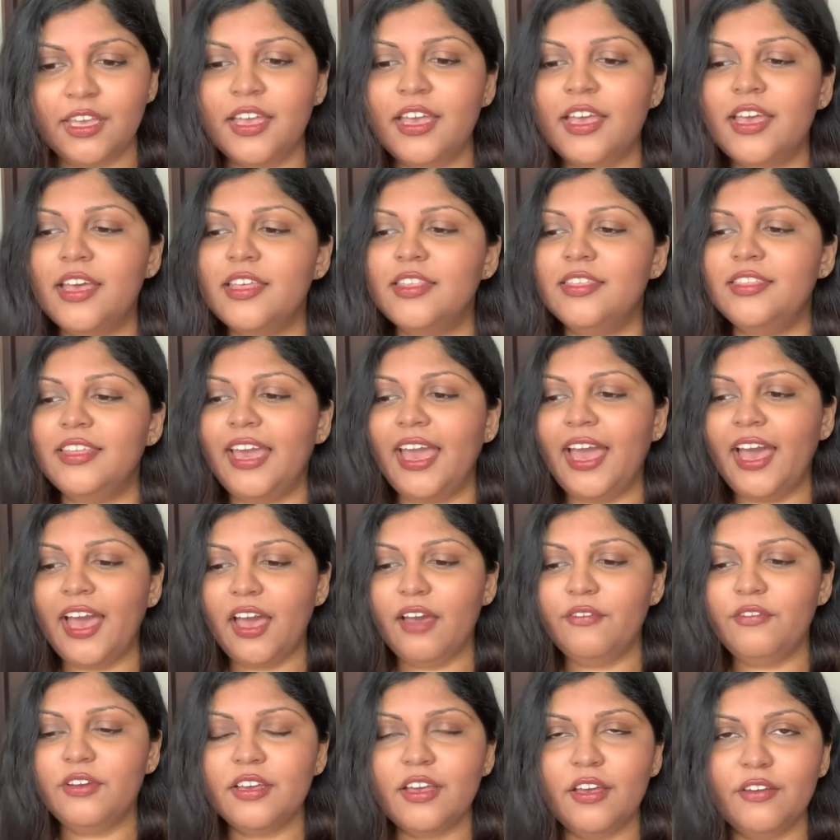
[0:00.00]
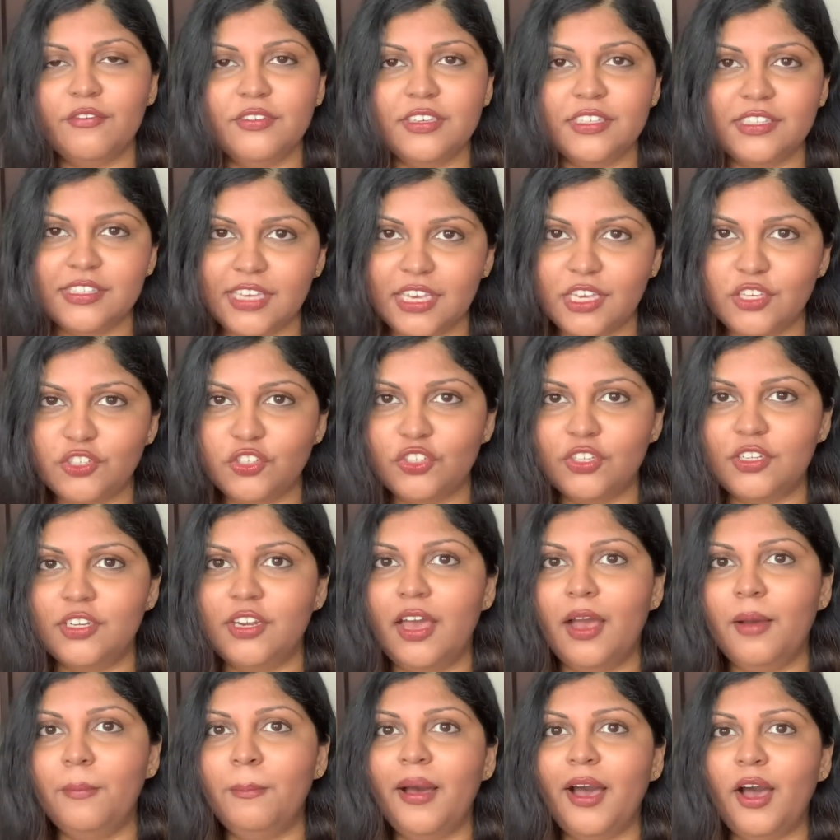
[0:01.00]
they have a conversation
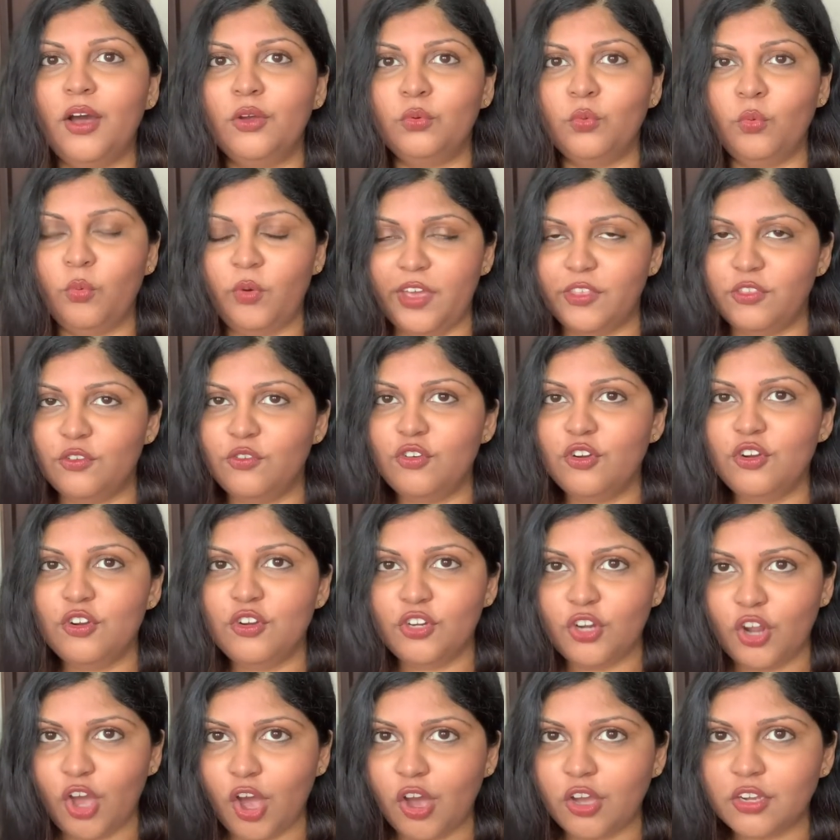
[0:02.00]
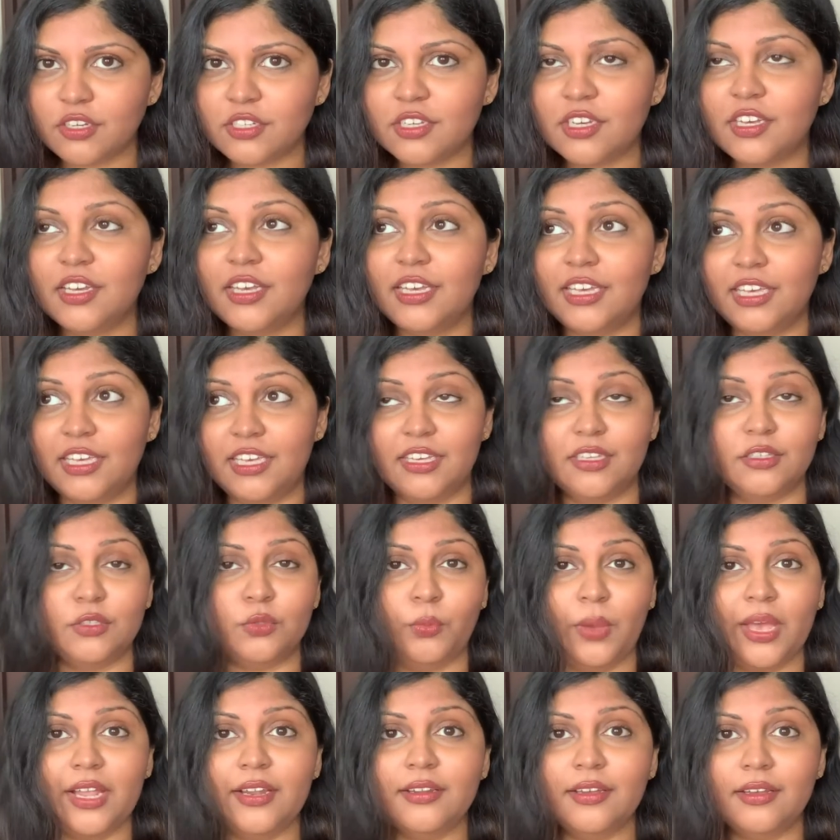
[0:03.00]
about whether or not he is
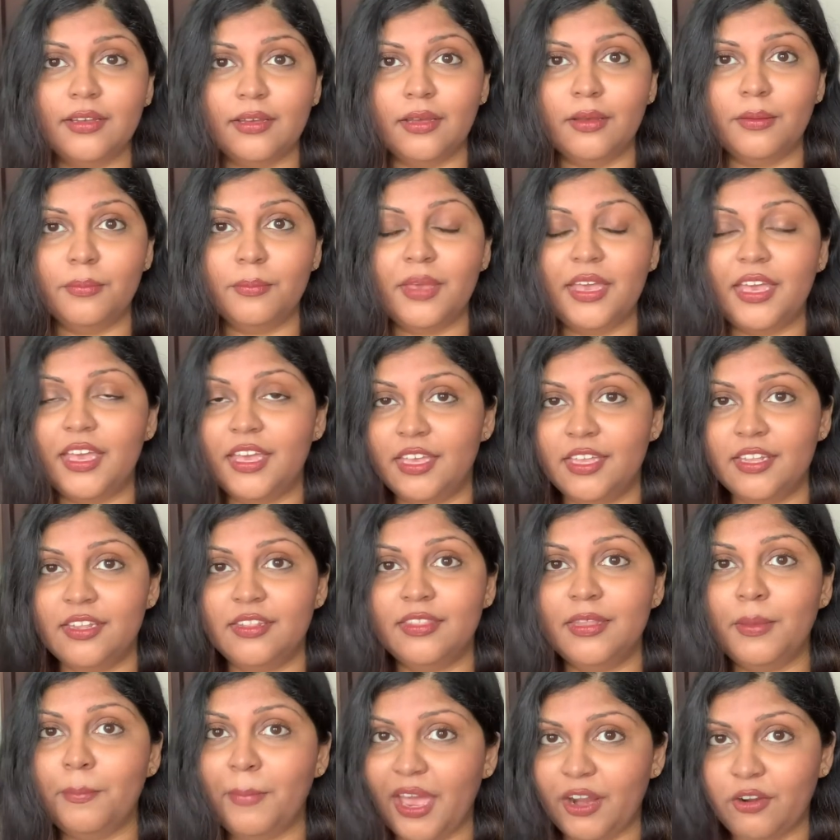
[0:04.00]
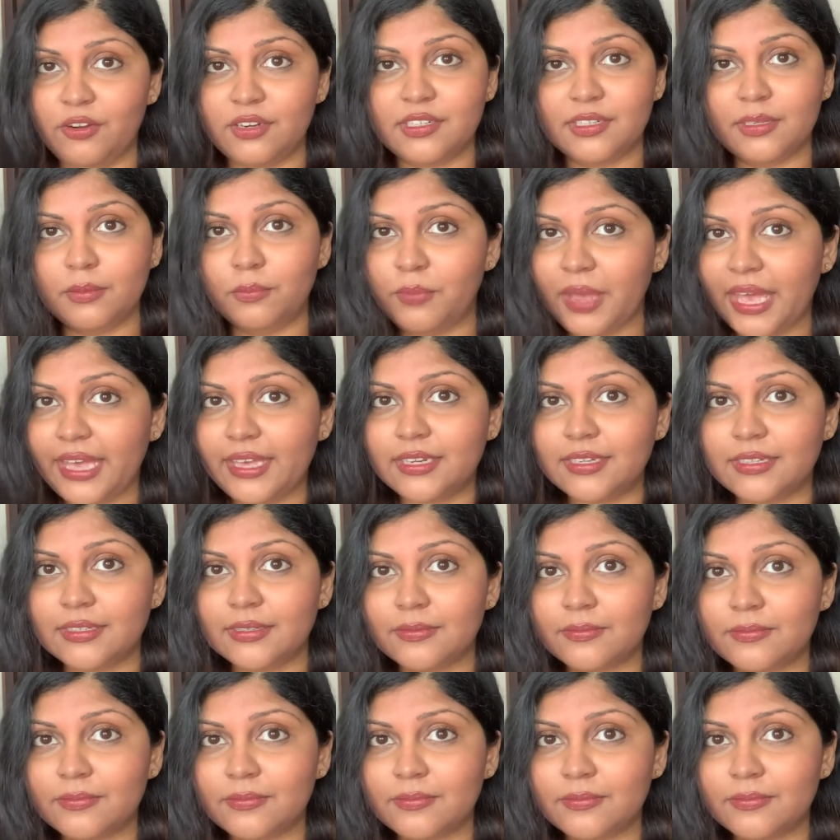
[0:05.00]
welcome in the marital bed.